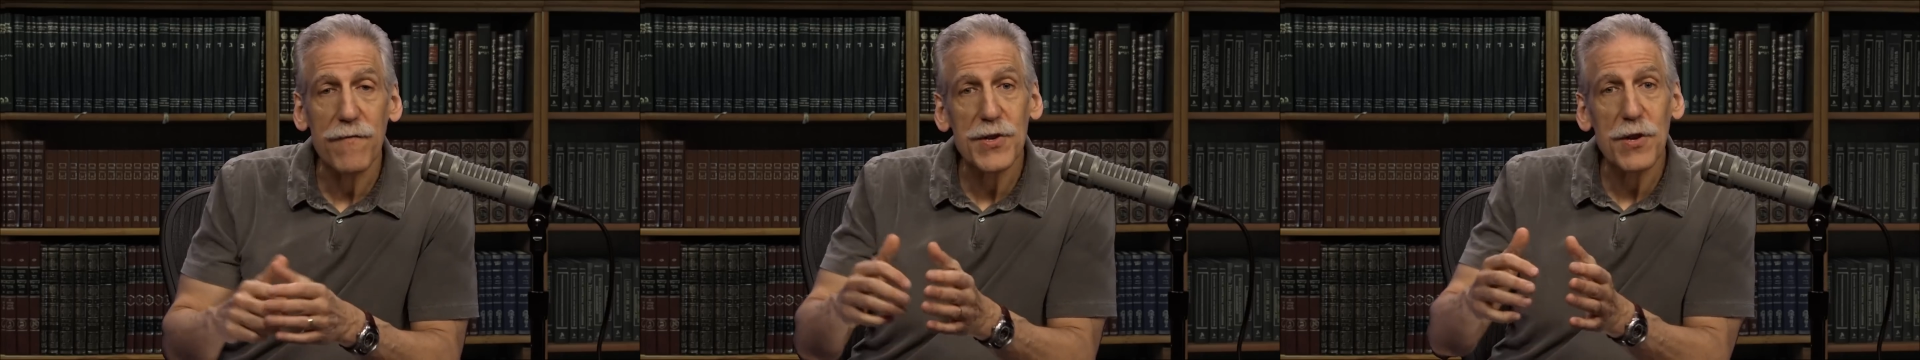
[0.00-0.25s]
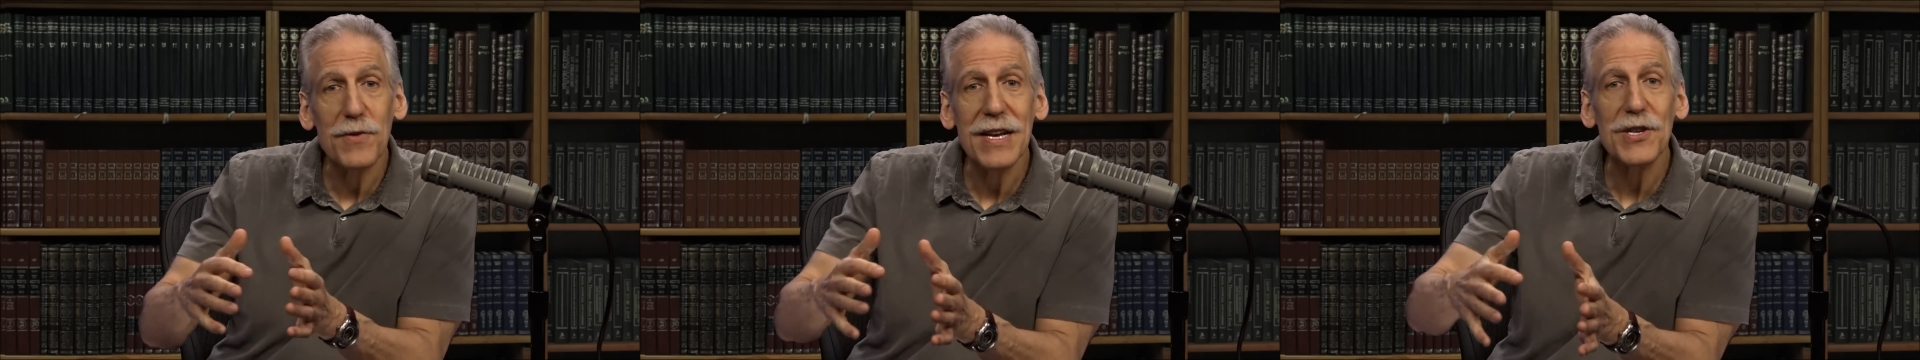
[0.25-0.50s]

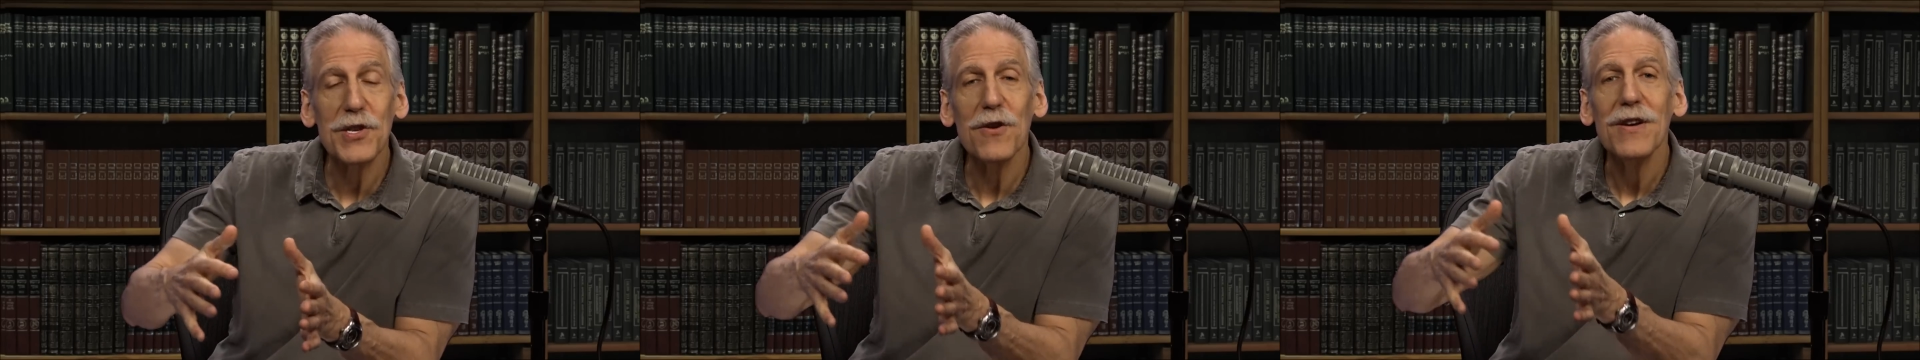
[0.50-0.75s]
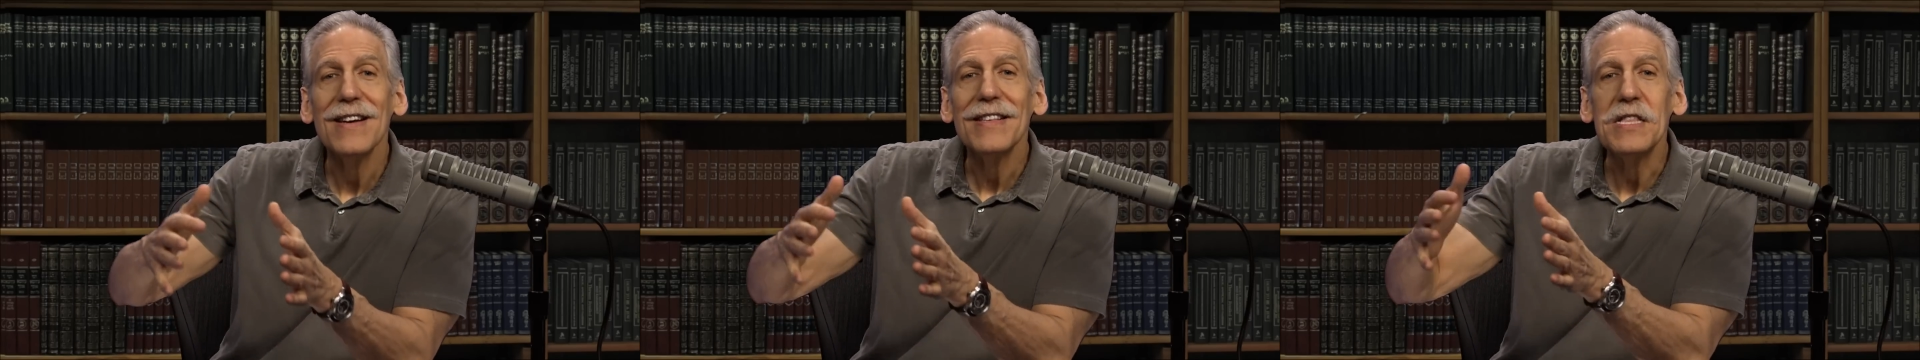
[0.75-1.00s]
So these are
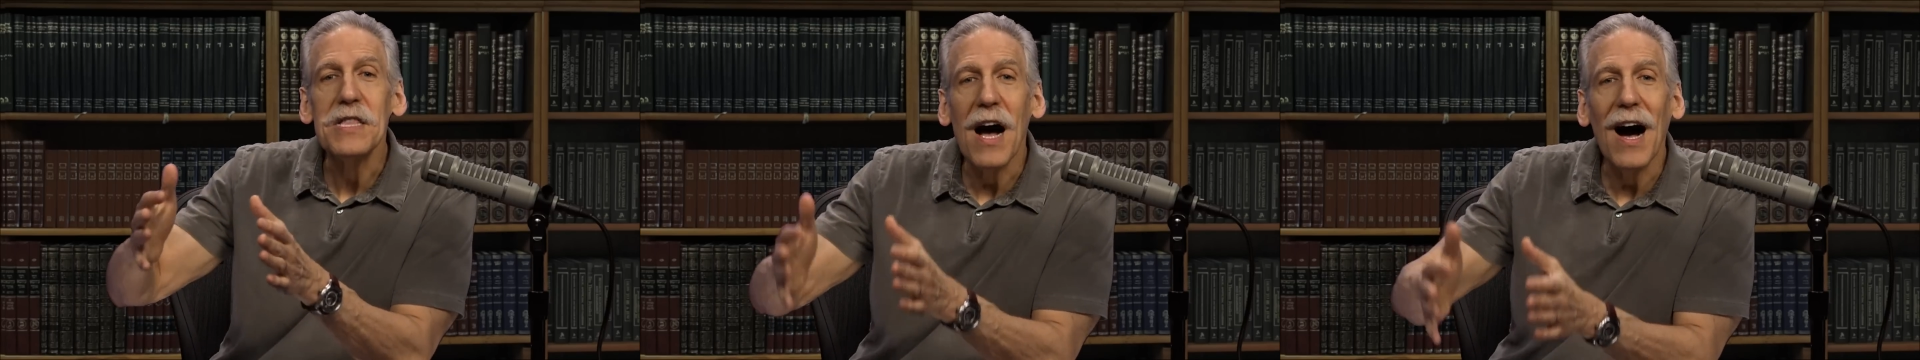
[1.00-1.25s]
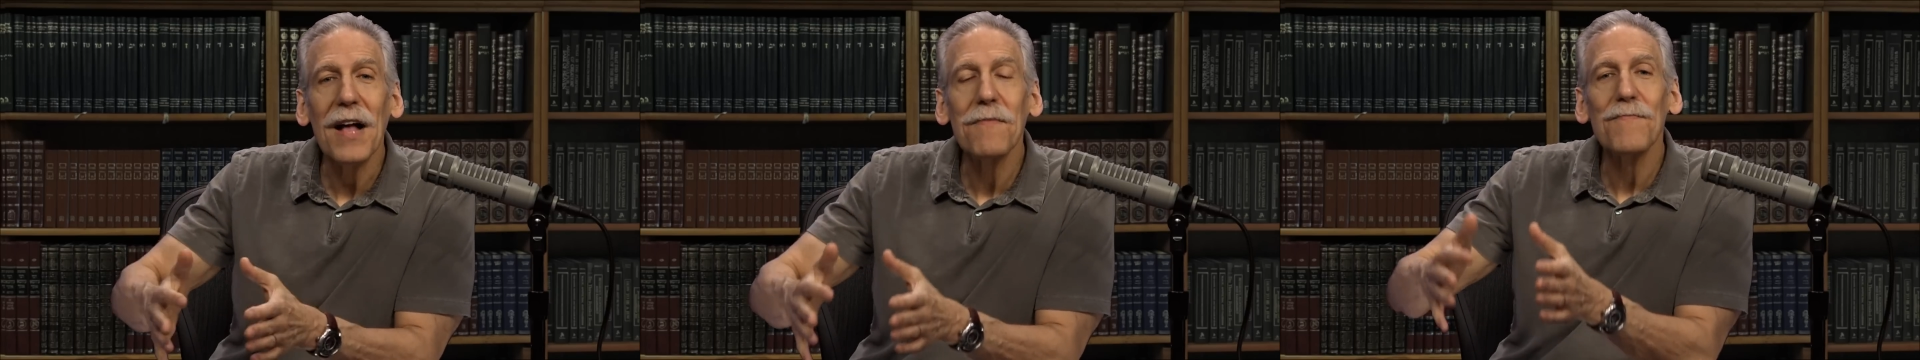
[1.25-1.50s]

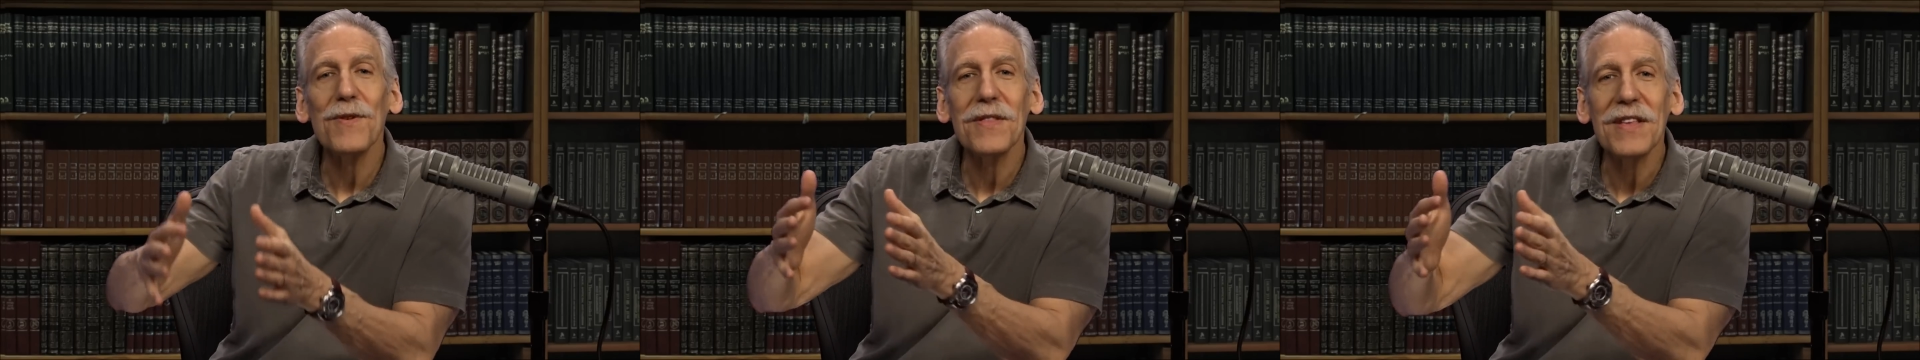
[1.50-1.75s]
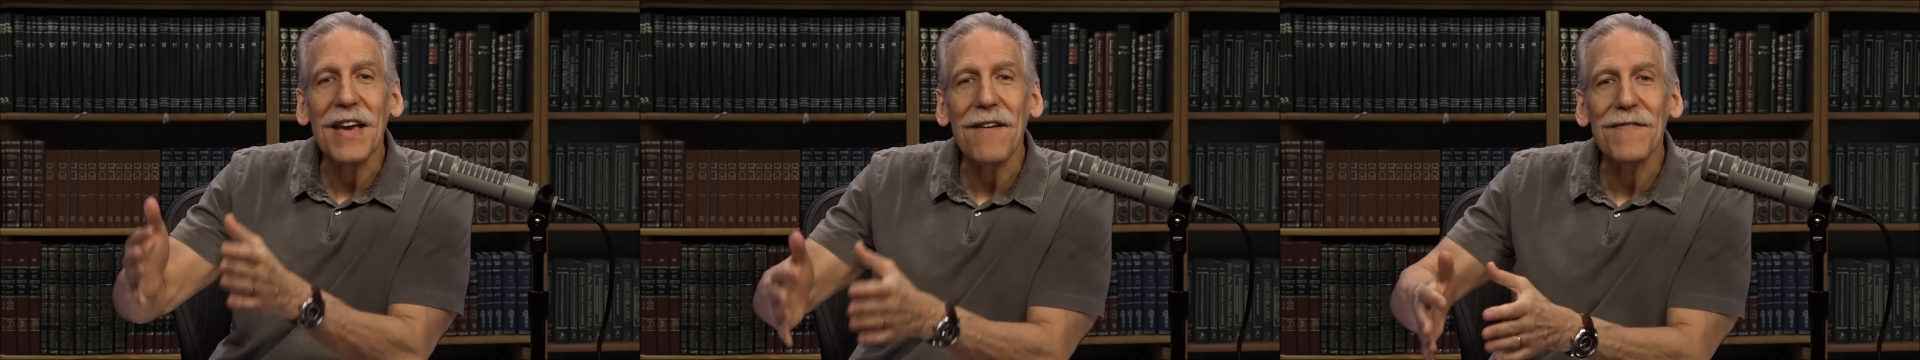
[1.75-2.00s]

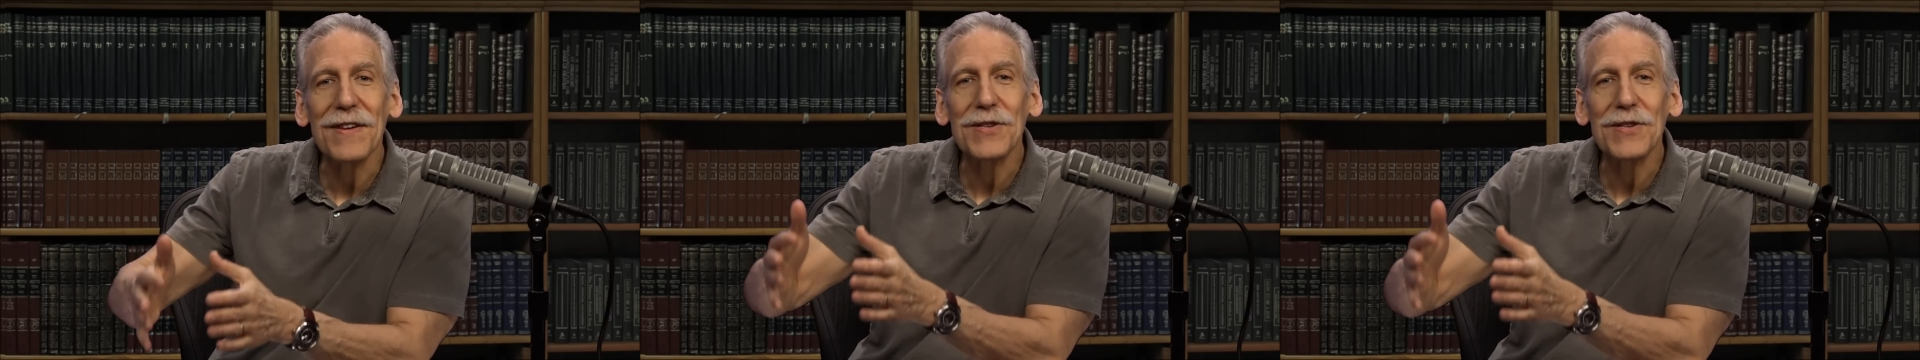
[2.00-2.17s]
non-believing